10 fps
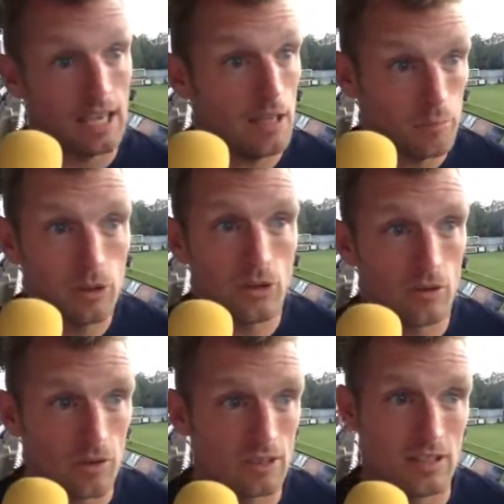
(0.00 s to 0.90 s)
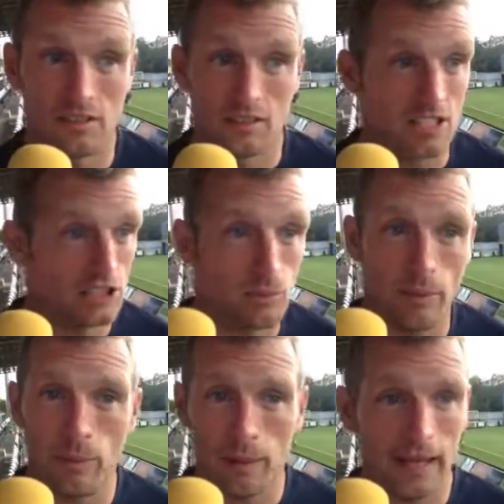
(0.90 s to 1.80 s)
Yeah, but look, this is the
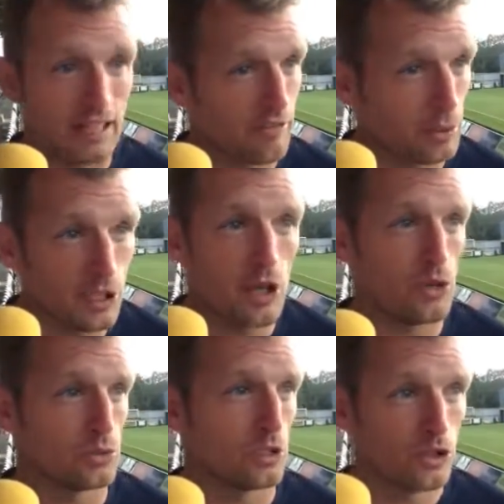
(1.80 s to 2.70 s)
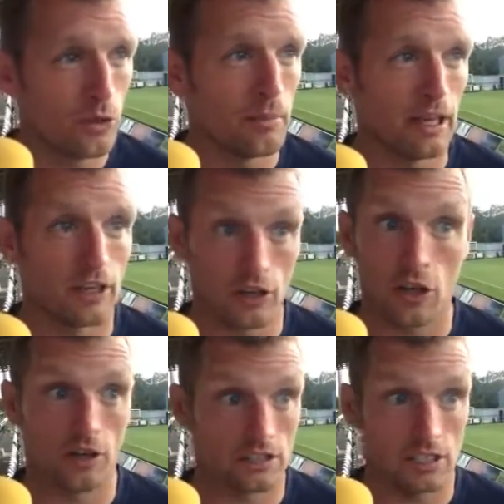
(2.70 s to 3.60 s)
way we play, and everybody knows when you come here, you're
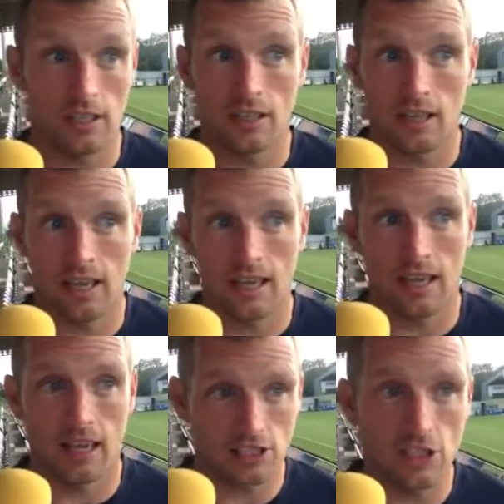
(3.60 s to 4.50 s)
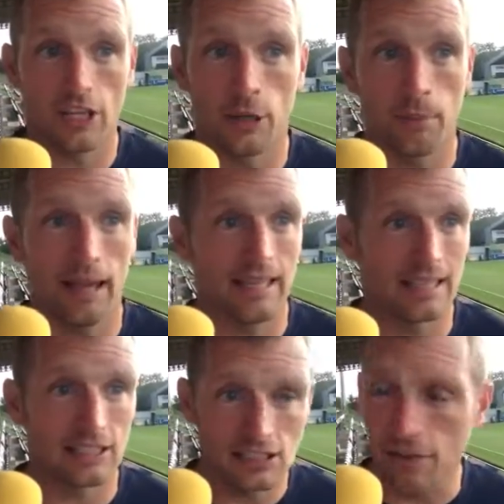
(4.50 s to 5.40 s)
going to see a style of play
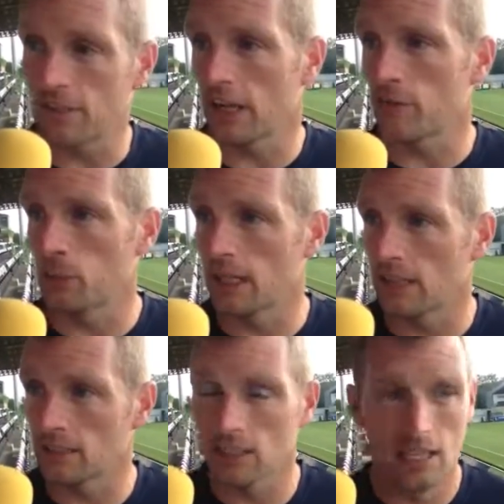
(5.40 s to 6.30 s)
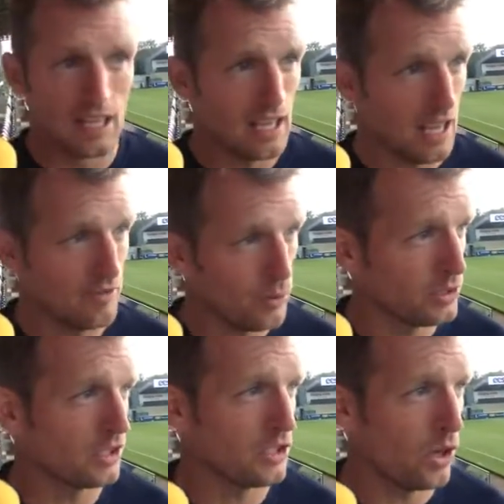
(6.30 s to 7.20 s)
that is different to everybody else. If you
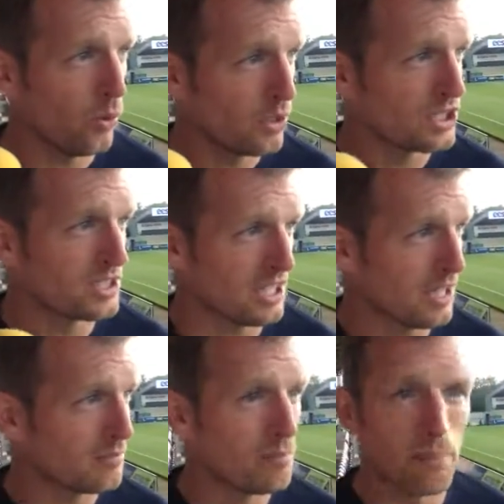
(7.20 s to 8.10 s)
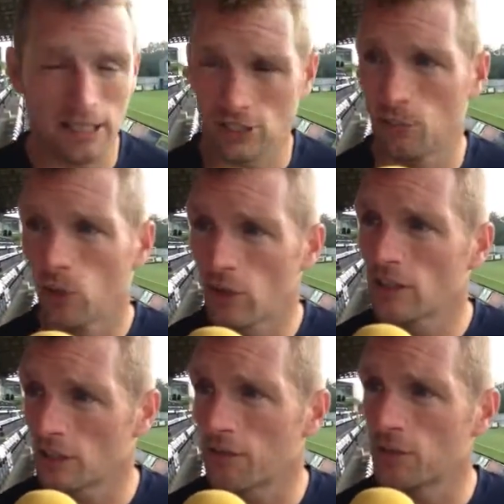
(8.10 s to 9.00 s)
wanted to go watch a team bash the ball
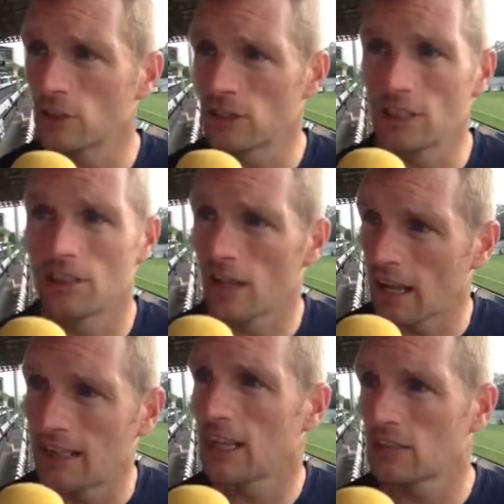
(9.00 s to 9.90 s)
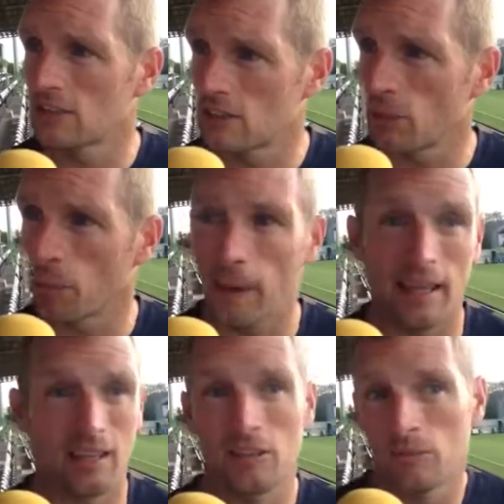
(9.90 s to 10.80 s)
into the front and that type of
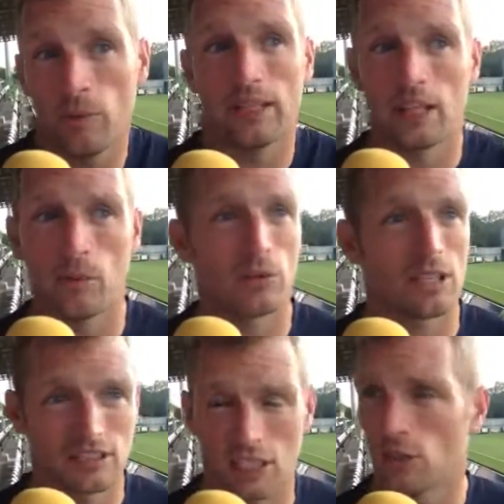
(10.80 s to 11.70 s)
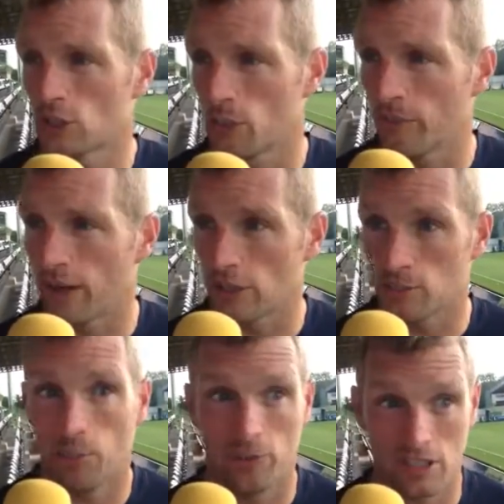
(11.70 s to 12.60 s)
play, well, then you won't see those type of
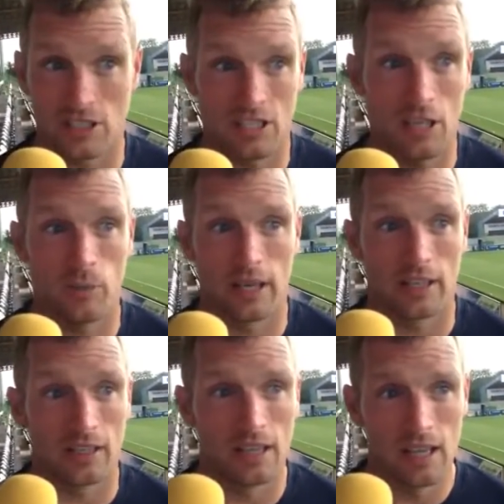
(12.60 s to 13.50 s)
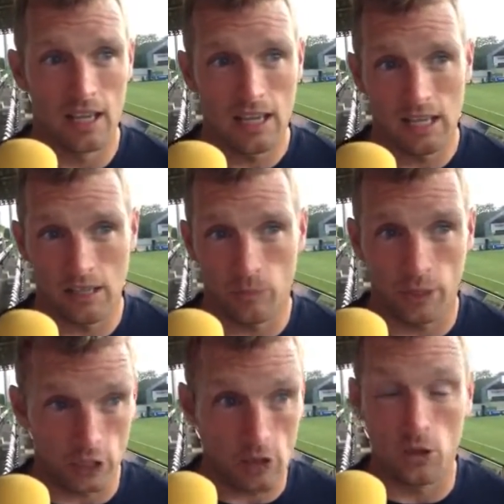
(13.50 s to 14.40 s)
errors. But you see when
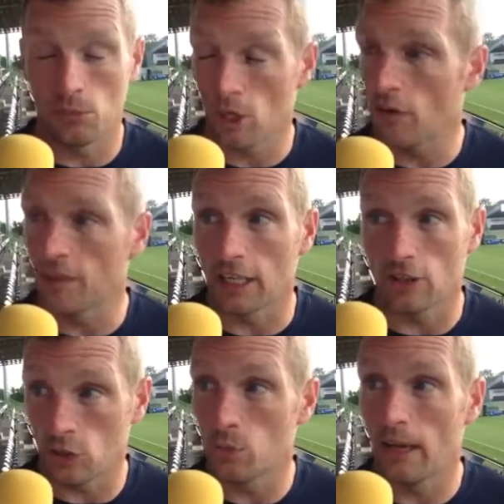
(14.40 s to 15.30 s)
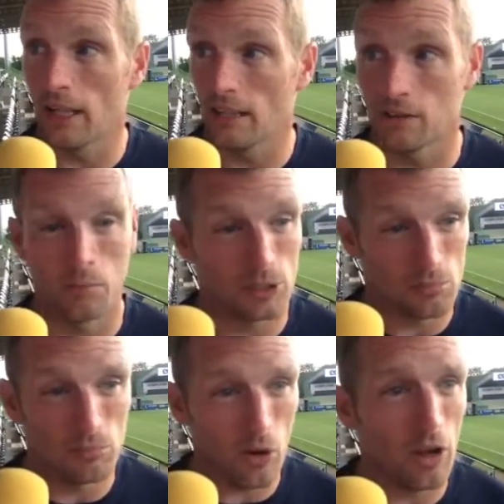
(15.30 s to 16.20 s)
it comes off and it does well, and
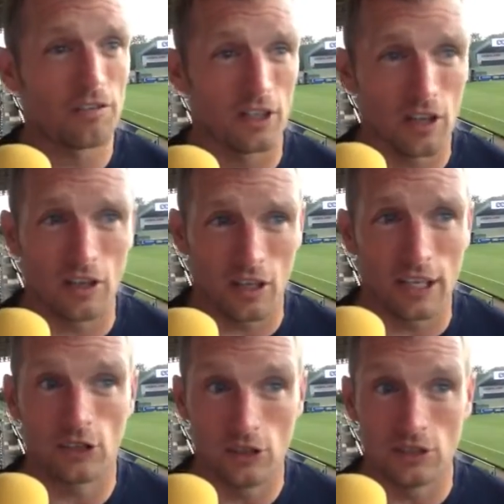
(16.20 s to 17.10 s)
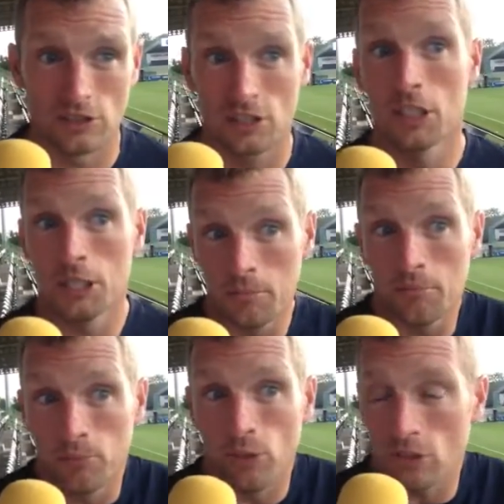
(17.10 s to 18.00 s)
more often than not, it does.
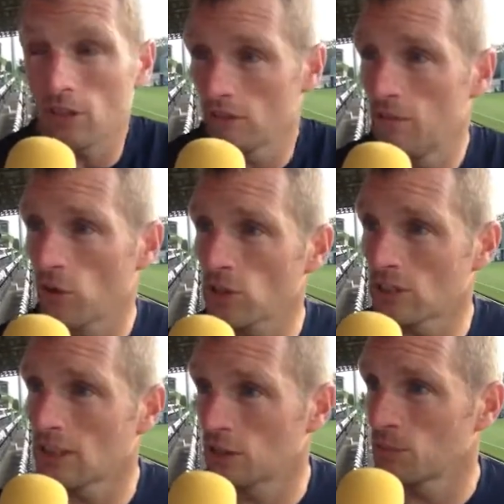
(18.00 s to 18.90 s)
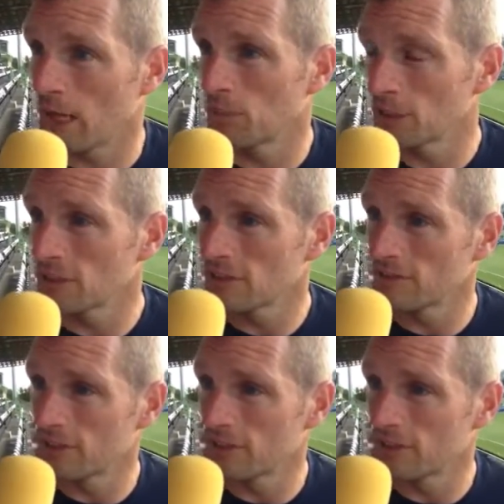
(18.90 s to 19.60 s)
But look, unfortunately, this is what happens.